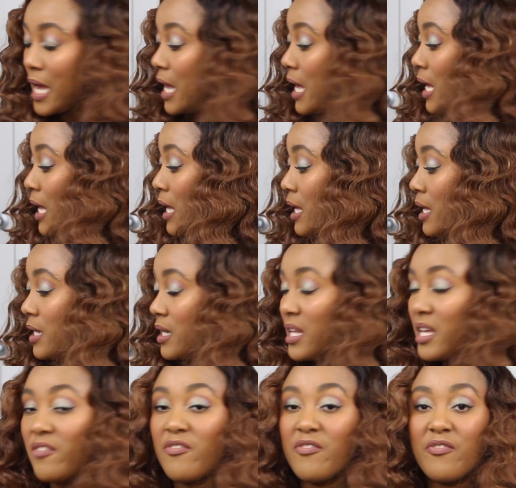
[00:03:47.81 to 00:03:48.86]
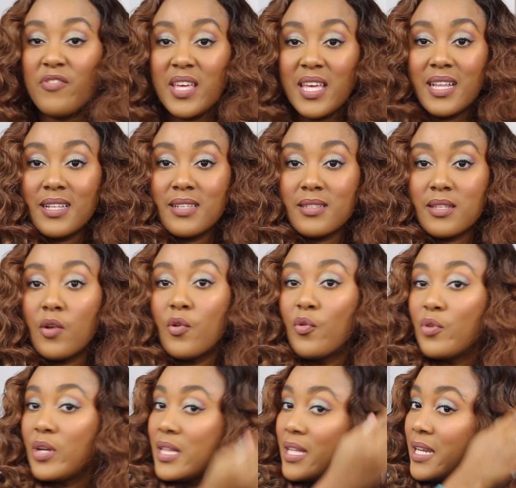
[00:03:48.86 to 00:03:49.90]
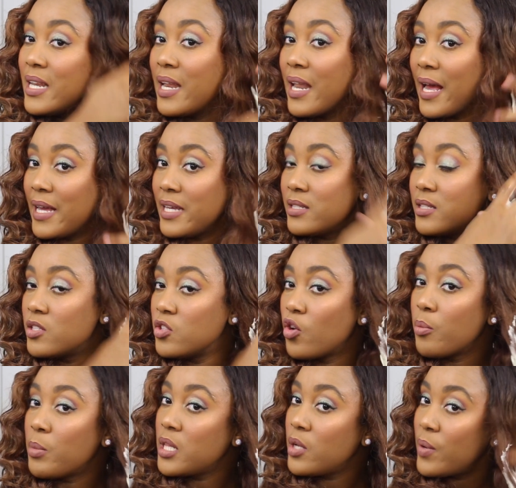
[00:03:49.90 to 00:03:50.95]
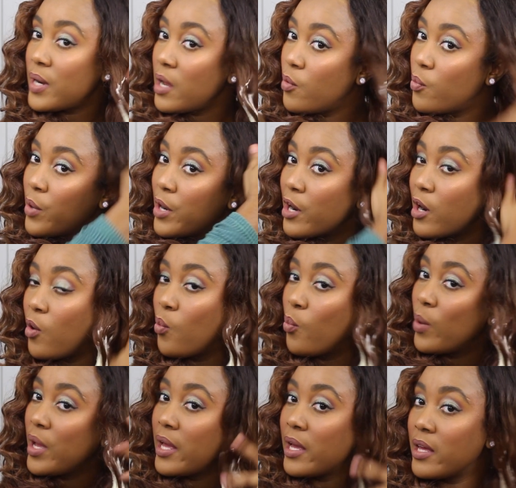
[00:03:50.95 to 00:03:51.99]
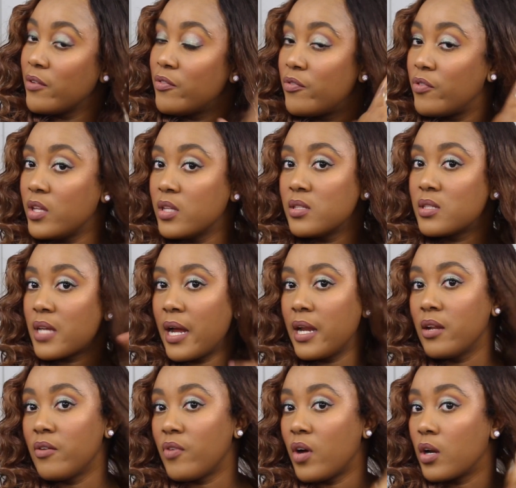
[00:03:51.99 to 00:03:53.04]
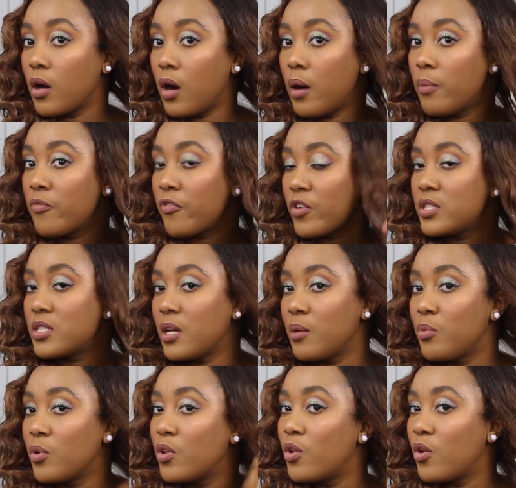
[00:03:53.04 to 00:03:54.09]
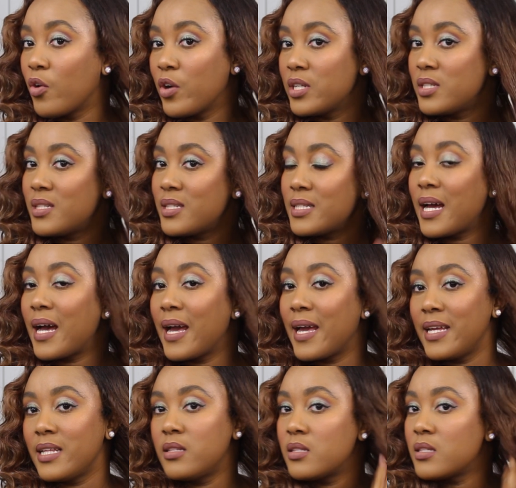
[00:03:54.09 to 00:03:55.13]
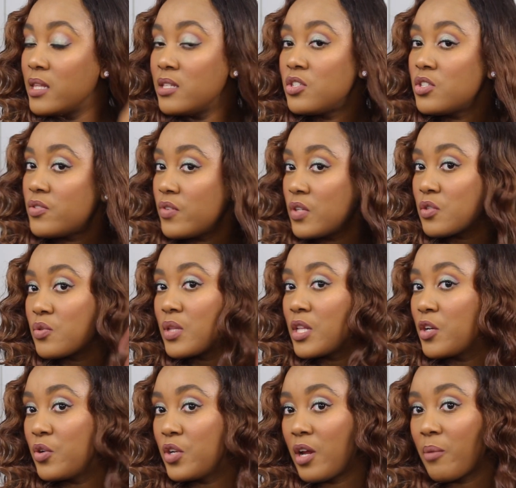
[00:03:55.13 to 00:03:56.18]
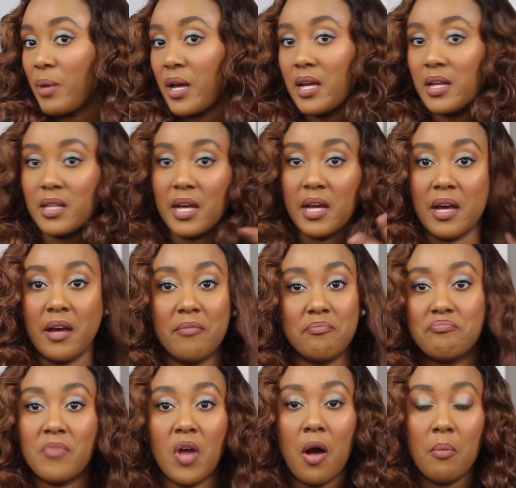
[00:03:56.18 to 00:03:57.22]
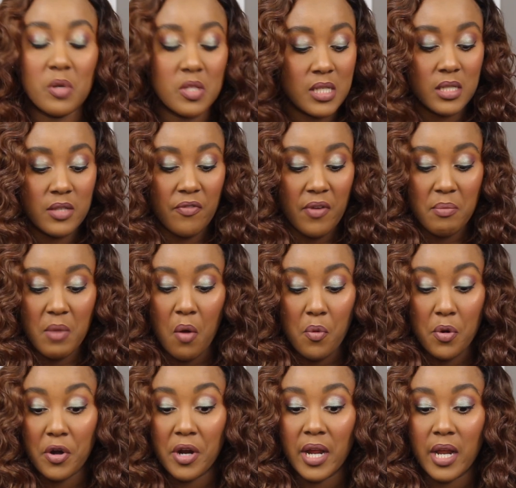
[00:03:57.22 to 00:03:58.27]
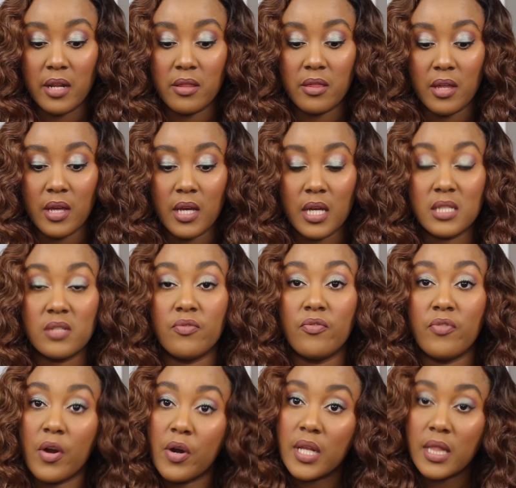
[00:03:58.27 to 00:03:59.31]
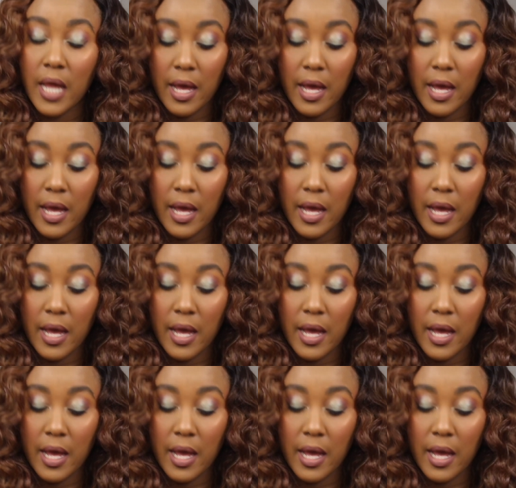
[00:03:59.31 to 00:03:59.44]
And it feels really nice. Normally when I wear a wig, it feels kind of uncomfortable or it's tight. And this just feels really good on my head, like almost as if I'm not wearing anything. It's very